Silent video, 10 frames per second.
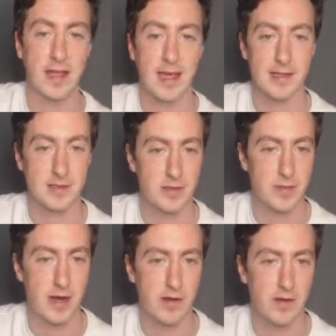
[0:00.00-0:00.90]
gangster's
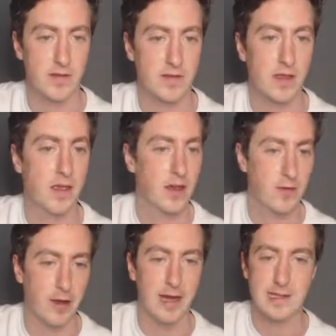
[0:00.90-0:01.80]
paradise?
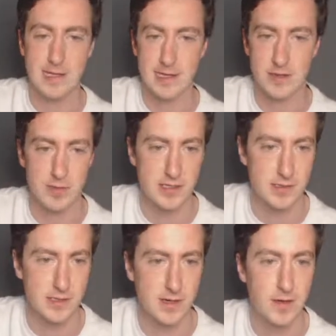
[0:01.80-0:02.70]
Right, let's get down to business
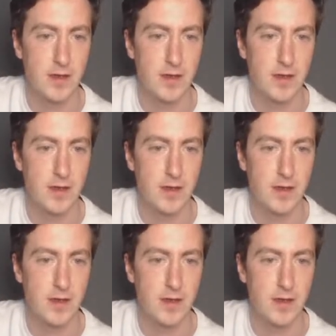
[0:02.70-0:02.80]
here.